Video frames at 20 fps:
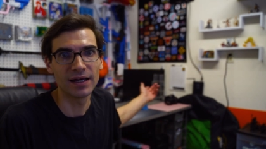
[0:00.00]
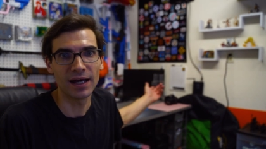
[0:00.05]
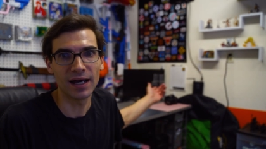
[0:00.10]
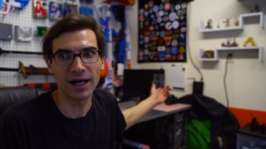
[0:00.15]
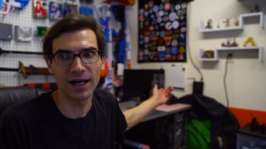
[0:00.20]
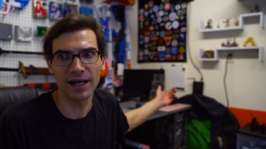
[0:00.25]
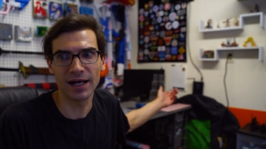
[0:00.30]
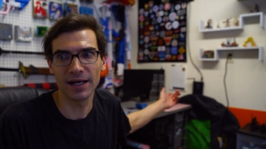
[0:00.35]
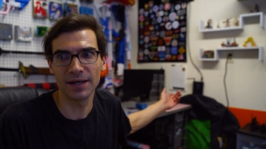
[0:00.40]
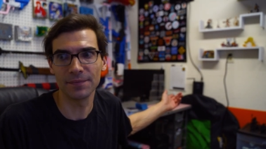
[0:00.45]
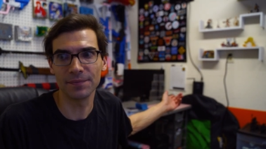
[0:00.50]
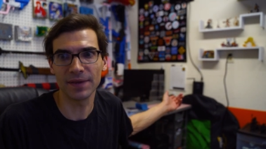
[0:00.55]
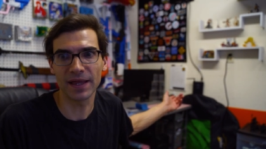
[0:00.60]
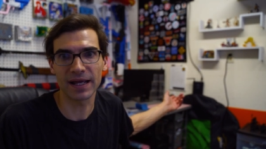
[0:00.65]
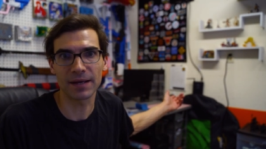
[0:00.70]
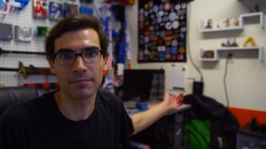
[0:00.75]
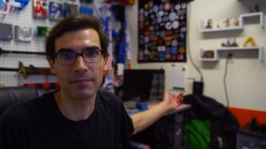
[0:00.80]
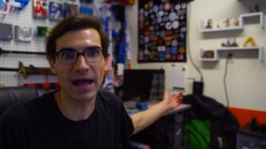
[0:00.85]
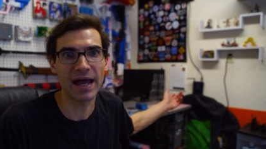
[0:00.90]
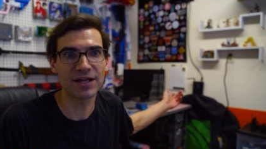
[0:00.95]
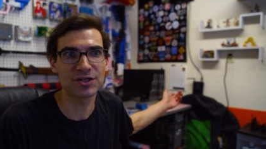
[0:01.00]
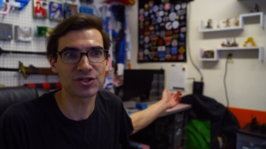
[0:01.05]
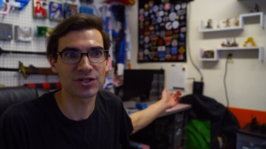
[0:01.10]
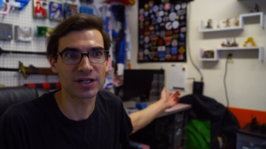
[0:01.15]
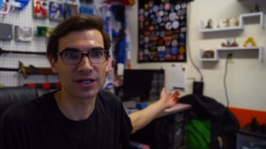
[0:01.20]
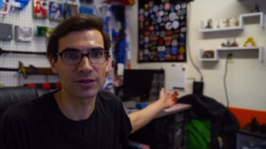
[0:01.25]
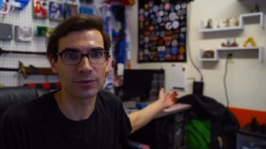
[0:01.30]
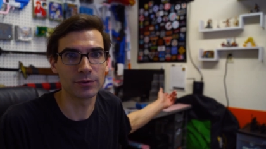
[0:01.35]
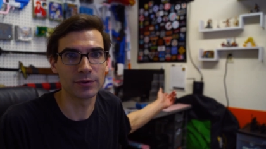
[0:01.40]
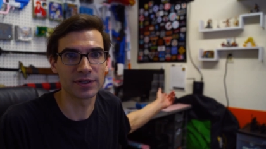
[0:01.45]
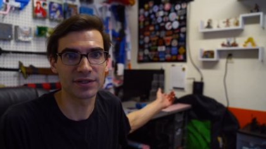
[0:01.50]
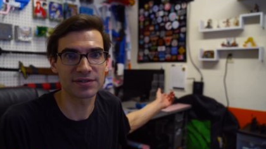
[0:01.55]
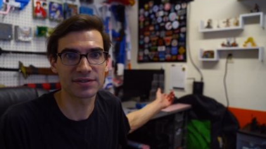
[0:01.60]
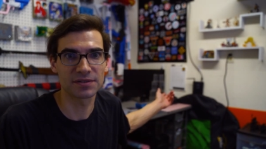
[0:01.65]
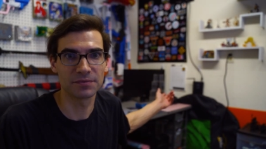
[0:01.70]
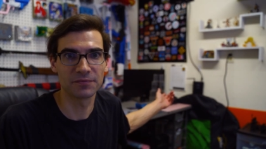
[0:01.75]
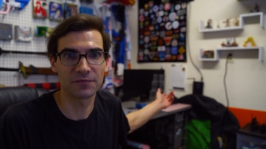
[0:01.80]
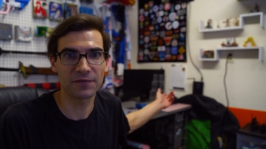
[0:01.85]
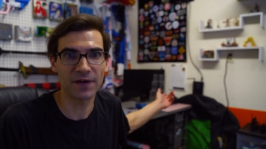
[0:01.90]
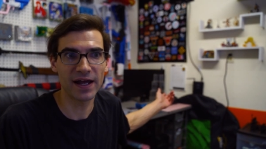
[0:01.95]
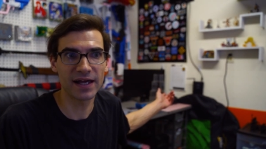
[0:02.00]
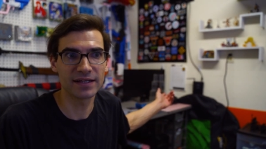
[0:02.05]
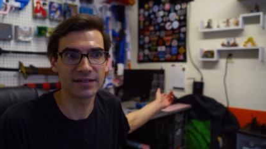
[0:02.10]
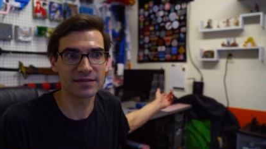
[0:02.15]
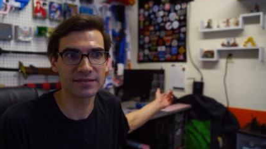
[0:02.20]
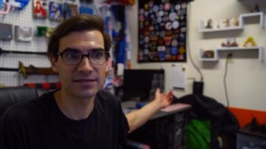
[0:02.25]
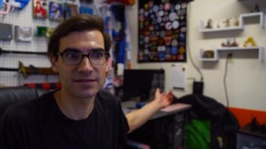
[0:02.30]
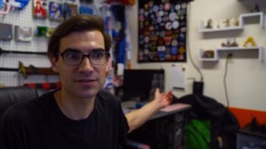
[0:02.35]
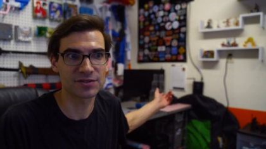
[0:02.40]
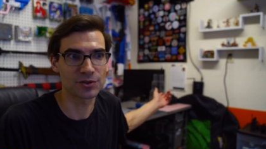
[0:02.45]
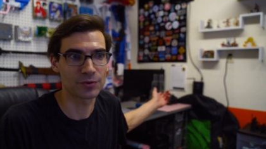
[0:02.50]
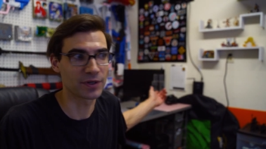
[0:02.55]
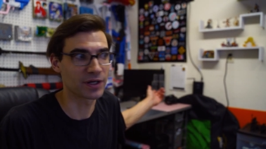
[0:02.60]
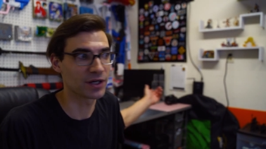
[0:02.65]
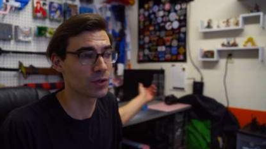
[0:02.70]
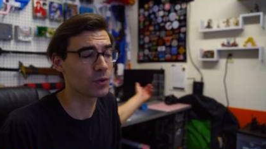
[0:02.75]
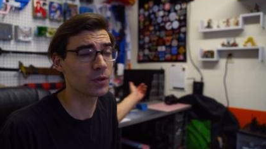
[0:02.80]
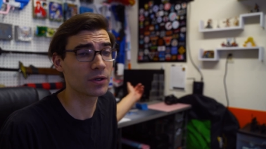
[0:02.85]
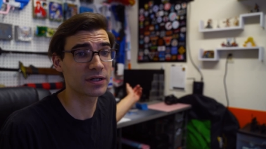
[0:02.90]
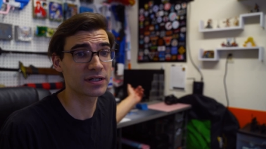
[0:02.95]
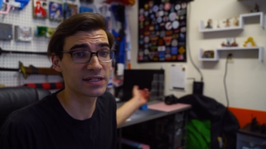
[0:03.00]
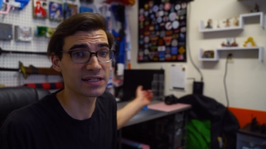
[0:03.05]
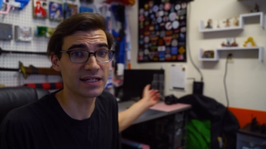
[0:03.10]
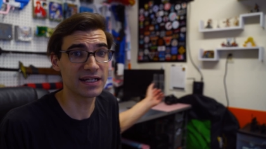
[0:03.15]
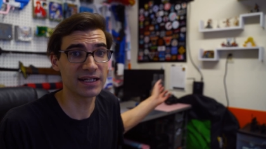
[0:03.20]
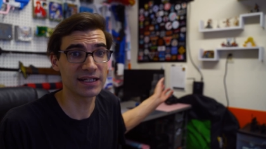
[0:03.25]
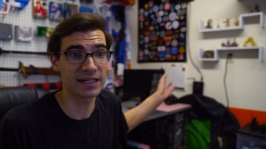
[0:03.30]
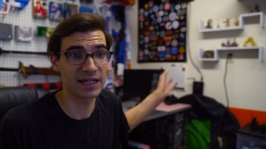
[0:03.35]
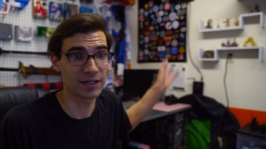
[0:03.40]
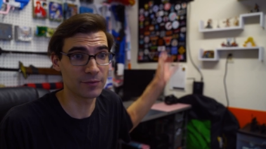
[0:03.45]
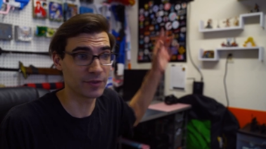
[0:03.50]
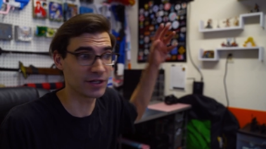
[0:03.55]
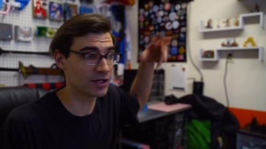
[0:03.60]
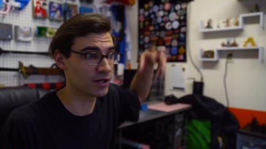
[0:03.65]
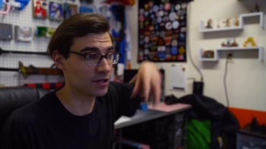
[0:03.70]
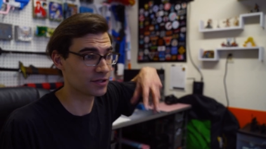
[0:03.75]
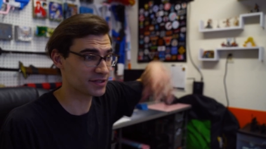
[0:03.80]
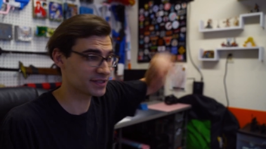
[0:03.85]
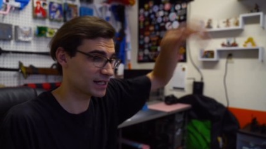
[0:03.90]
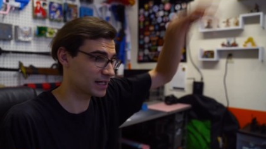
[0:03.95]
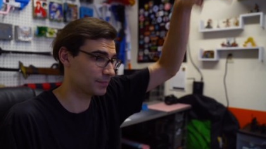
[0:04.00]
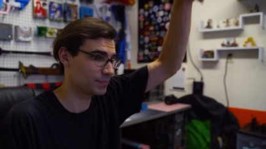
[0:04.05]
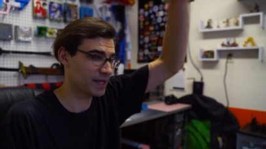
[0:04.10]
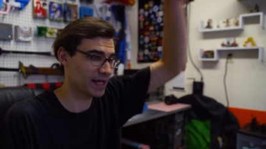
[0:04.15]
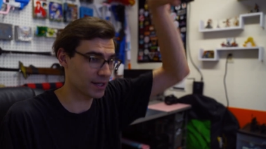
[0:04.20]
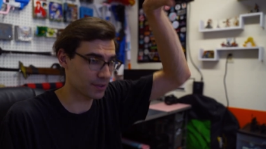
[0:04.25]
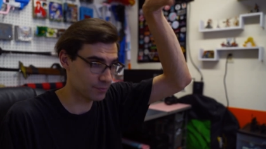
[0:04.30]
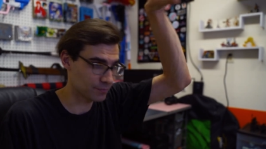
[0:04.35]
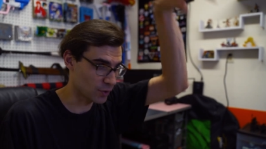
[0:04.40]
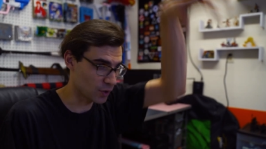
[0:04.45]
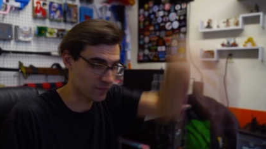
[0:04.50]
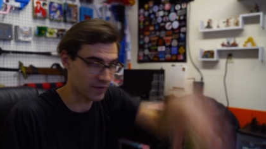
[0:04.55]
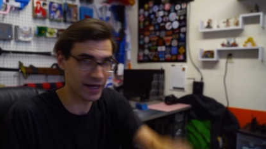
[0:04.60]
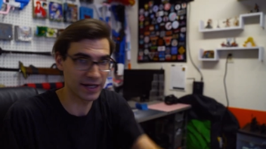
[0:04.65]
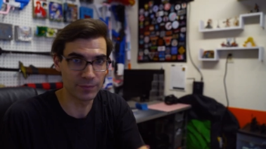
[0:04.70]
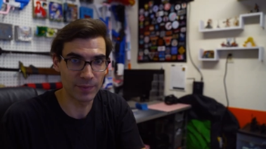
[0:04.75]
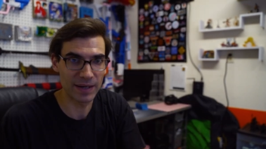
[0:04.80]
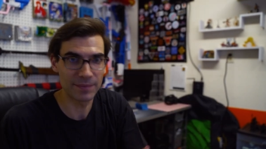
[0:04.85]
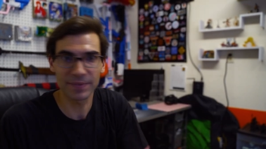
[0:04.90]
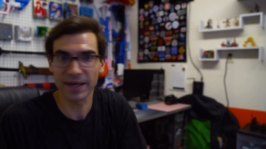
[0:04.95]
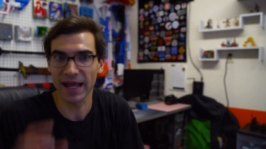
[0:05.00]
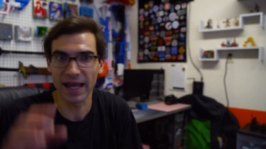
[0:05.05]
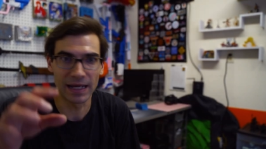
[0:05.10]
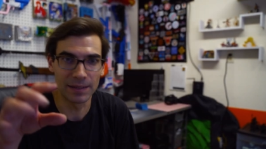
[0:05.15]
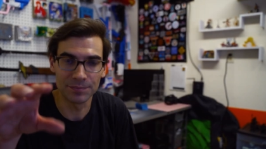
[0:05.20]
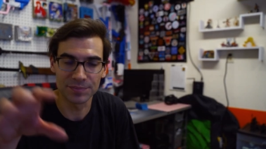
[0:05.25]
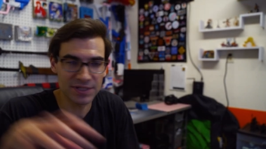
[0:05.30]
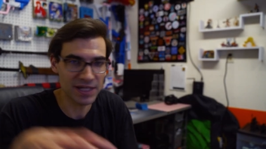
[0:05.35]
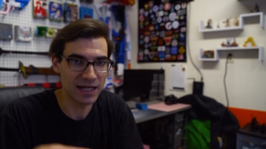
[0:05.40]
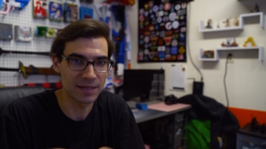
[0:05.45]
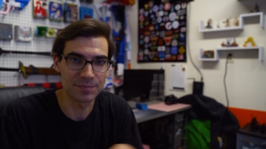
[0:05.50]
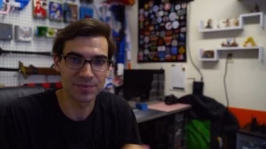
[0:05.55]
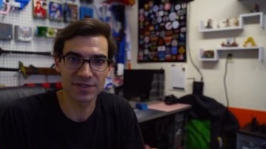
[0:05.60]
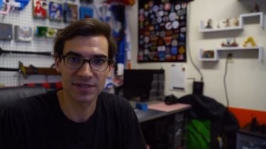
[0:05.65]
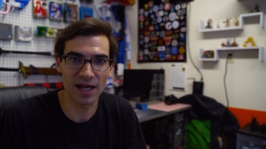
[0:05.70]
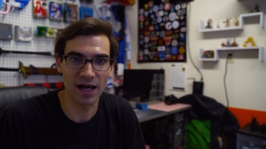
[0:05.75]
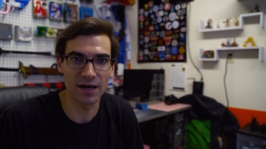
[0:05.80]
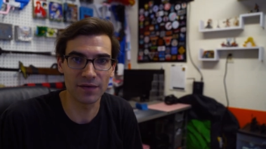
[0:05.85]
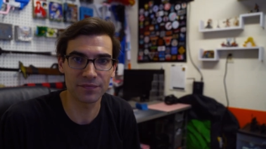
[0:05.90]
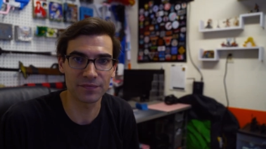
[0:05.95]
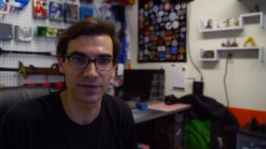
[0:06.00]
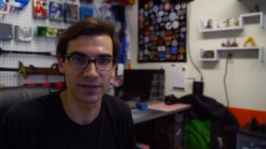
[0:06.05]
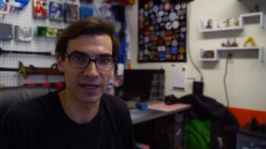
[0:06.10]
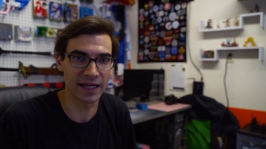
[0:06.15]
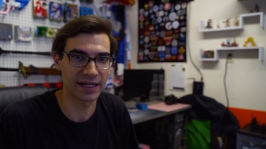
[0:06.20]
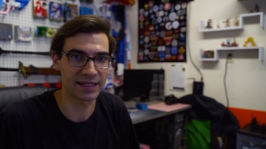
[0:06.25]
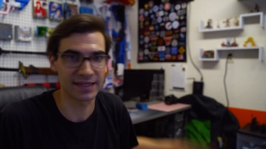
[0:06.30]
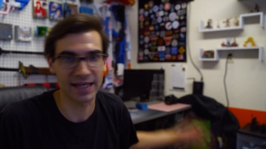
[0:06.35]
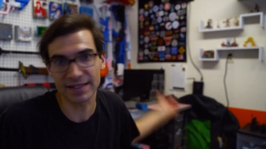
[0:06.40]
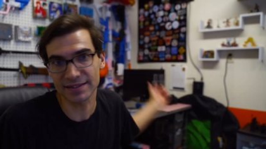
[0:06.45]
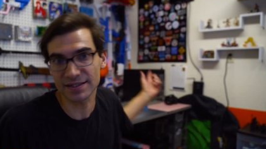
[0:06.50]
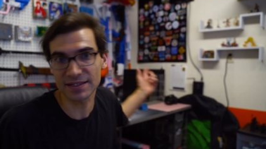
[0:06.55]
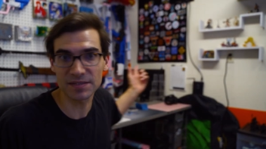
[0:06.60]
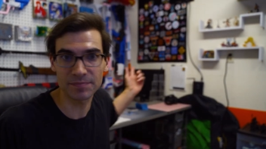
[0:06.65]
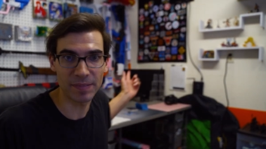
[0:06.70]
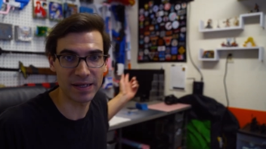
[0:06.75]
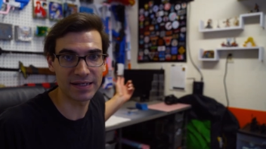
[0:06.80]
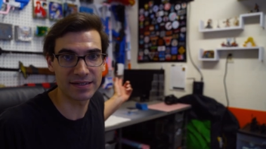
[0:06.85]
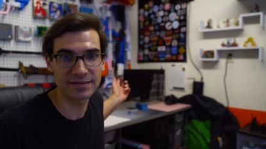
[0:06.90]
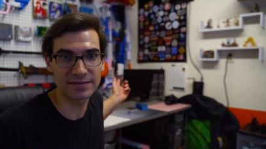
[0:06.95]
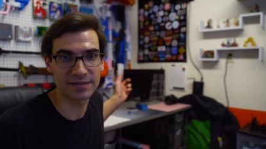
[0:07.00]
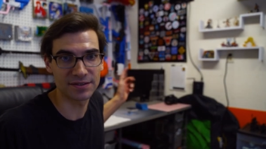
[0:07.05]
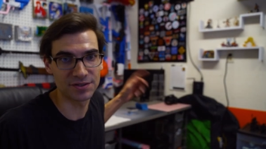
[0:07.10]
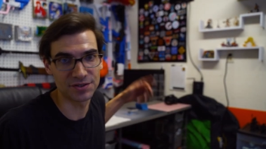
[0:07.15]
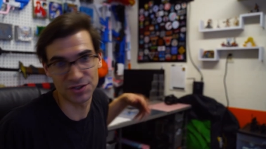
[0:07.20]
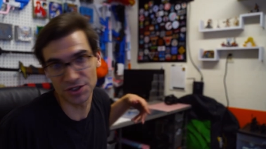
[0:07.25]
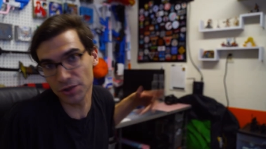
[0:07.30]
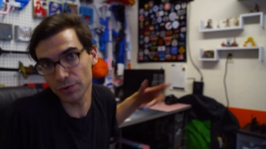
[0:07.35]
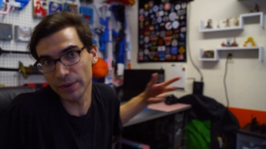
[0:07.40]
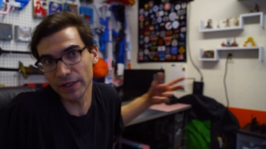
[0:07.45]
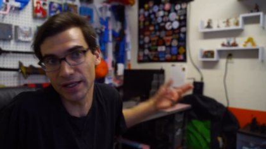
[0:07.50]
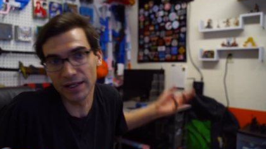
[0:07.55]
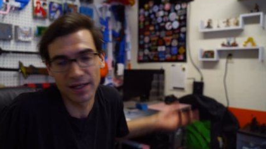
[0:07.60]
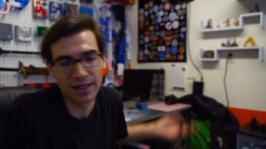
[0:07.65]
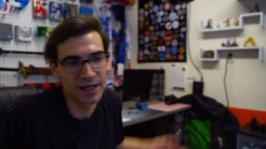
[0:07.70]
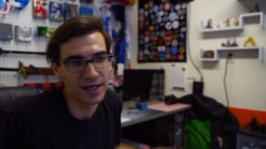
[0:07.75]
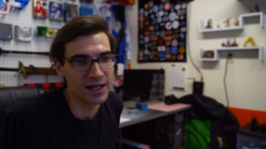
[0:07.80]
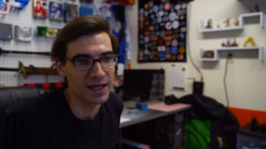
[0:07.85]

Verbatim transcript: uh, like, magic with some friends during quarantine and we all set up, like, overhead webcam type stuff and, like, that's a space to do it.